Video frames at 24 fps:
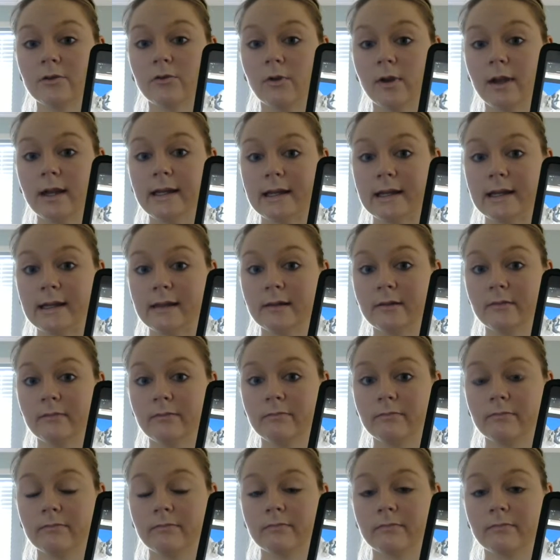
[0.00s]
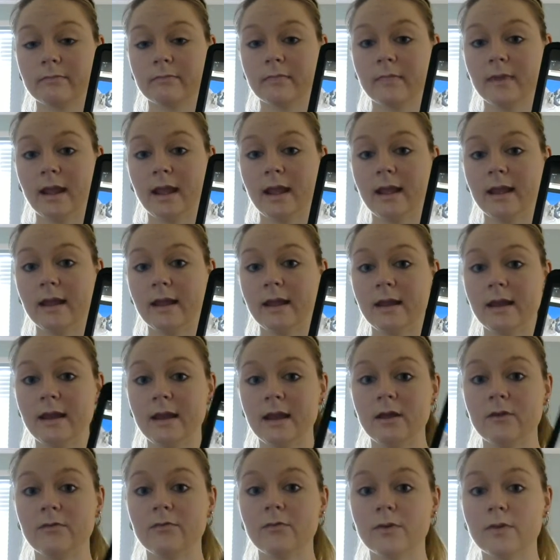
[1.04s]
out of granite.
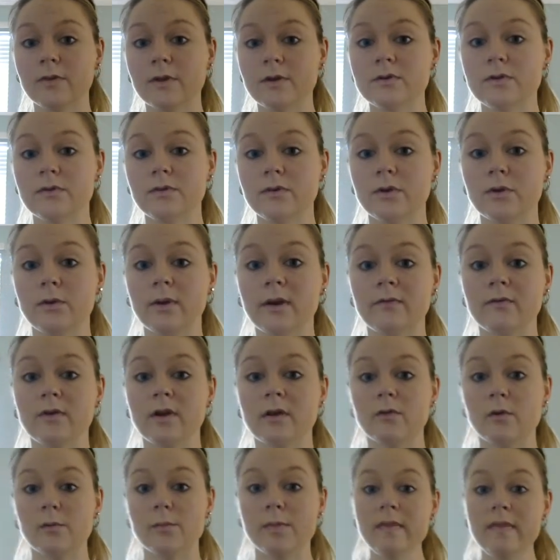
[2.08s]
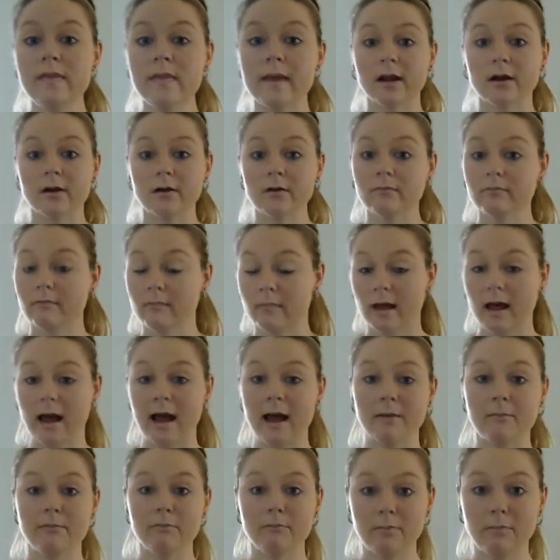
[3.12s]
And for those of you who have never been there,
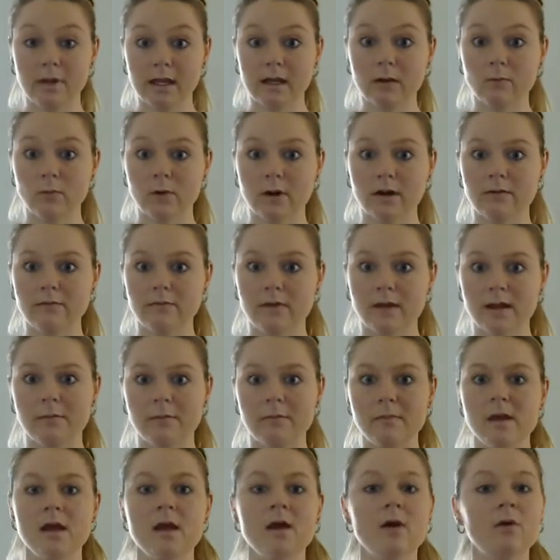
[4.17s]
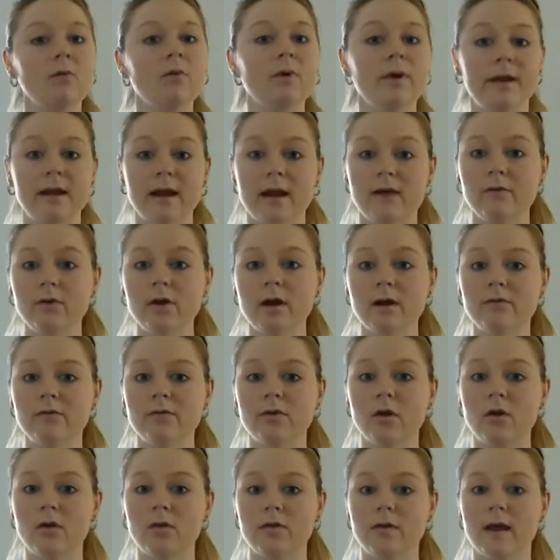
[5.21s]
I'm being one of them, would never have
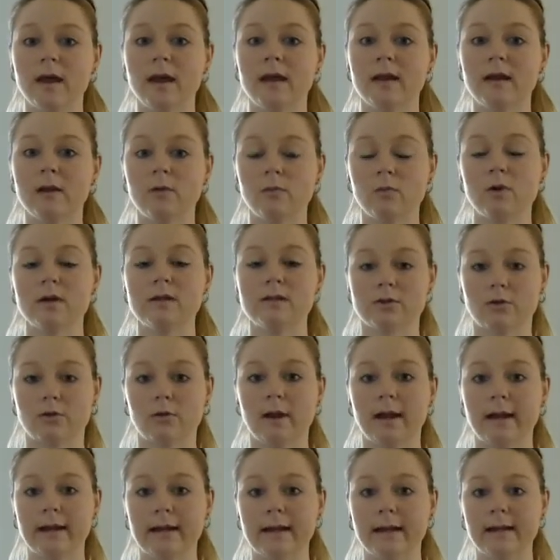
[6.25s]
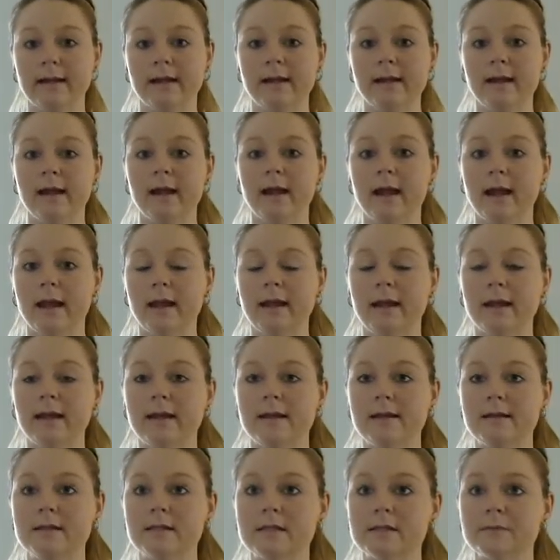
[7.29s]
thought that it was granite.
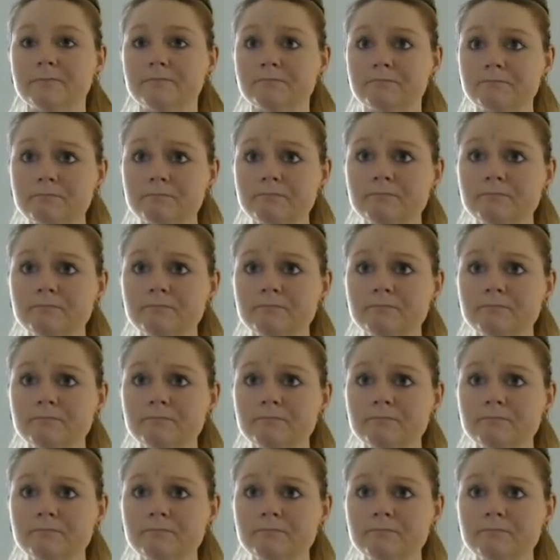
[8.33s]
And